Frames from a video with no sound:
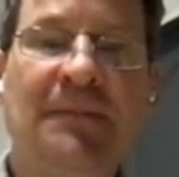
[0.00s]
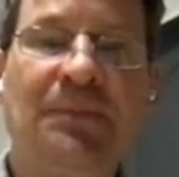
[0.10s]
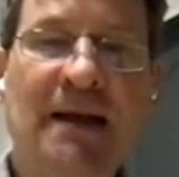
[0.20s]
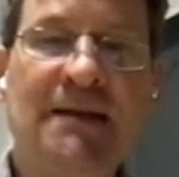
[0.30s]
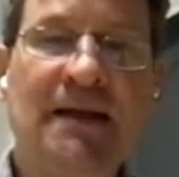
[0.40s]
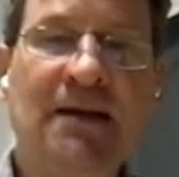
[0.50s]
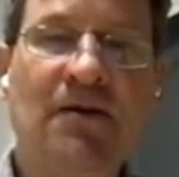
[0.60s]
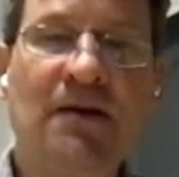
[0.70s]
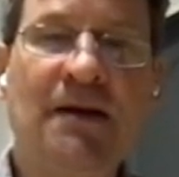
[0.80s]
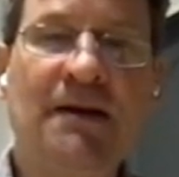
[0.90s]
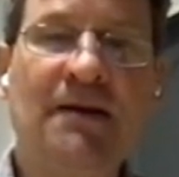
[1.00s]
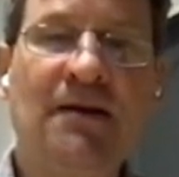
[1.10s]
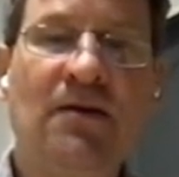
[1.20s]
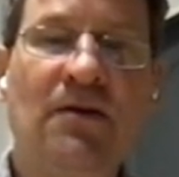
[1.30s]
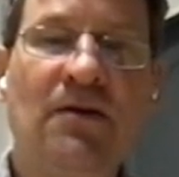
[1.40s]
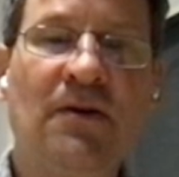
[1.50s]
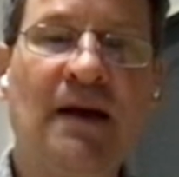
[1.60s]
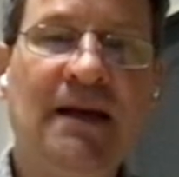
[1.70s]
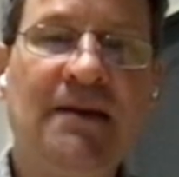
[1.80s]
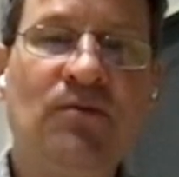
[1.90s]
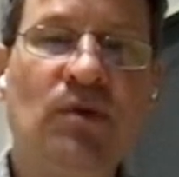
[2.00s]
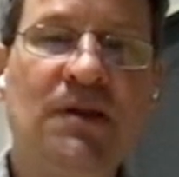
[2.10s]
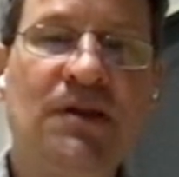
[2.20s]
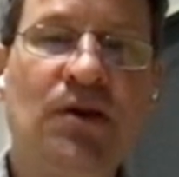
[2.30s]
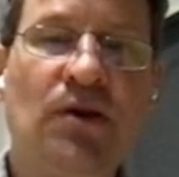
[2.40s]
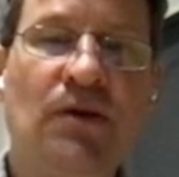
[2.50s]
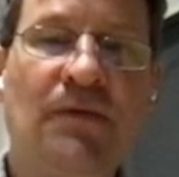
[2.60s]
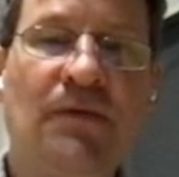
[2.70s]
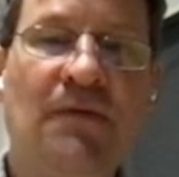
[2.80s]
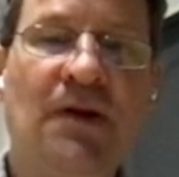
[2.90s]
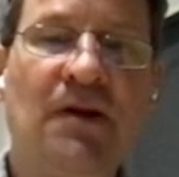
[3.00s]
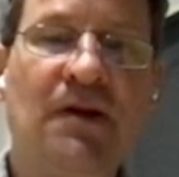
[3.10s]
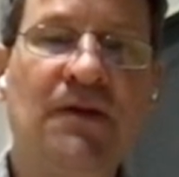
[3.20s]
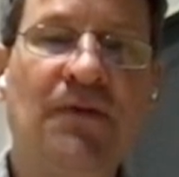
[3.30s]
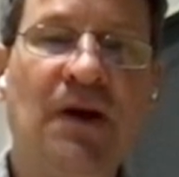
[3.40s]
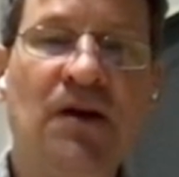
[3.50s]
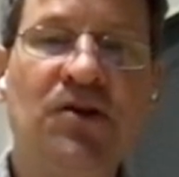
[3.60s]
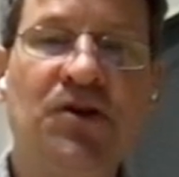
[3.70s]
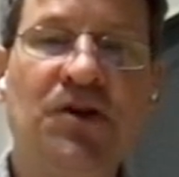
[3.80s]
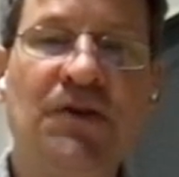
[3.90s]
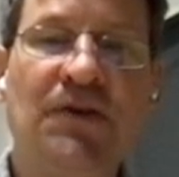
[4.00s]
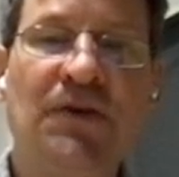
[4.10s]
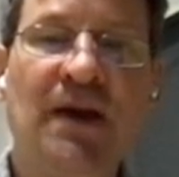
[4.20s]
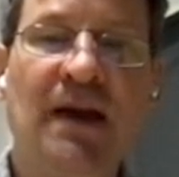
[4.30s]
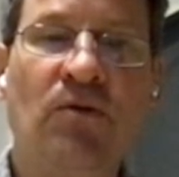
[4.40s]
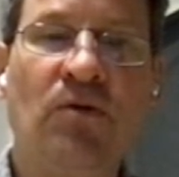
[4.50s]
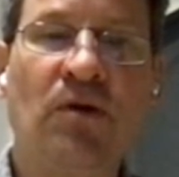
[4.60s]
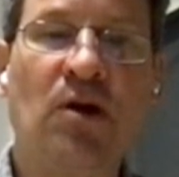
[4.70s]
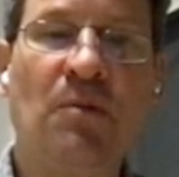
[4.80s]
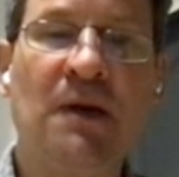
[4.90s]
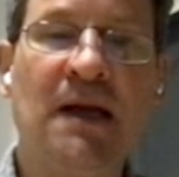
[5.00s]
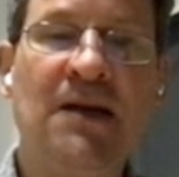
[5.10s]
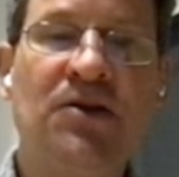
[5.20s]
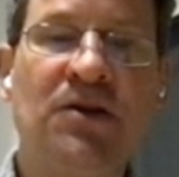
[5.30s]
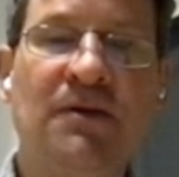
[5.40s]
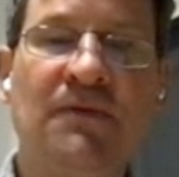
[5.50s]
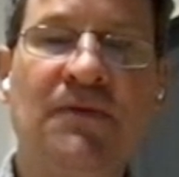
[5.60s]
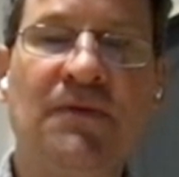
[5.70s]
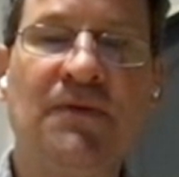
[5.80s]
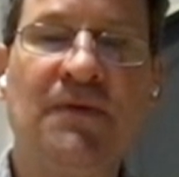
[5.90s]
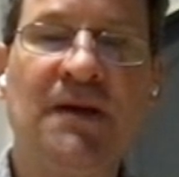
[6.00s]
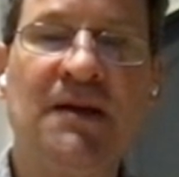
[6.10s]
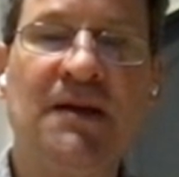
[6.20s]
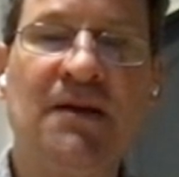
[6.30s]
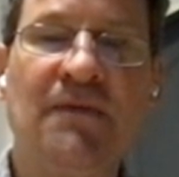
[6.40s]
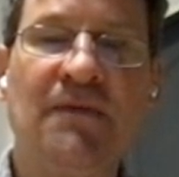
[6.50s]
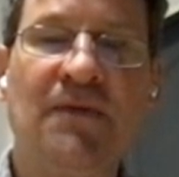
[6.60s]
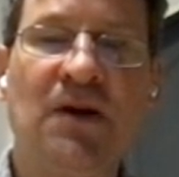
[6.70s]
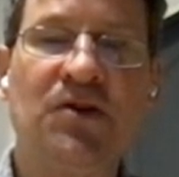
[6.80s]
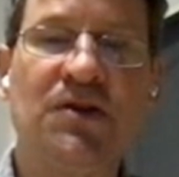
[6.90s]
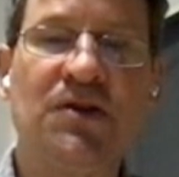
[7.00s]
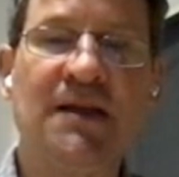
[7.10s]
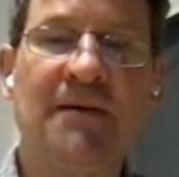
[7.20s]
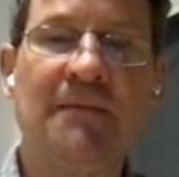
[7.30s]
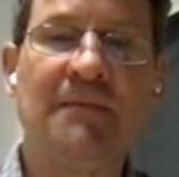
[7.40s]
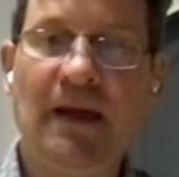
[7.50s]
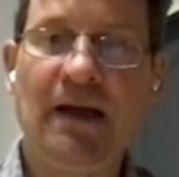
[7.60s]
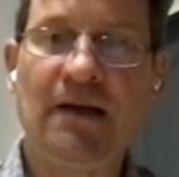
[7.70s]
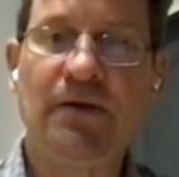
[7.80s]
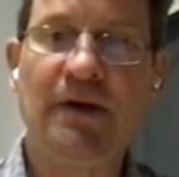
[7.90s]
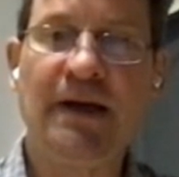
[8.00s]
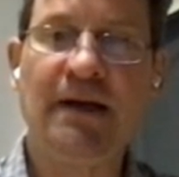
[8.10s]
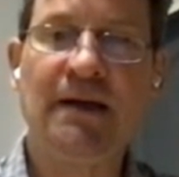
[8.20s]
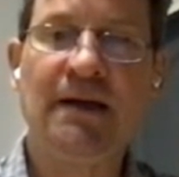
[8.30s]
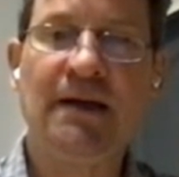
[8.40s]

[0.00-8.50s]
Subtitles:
as they call it, or it would serve various functions or a combination of these functions here, including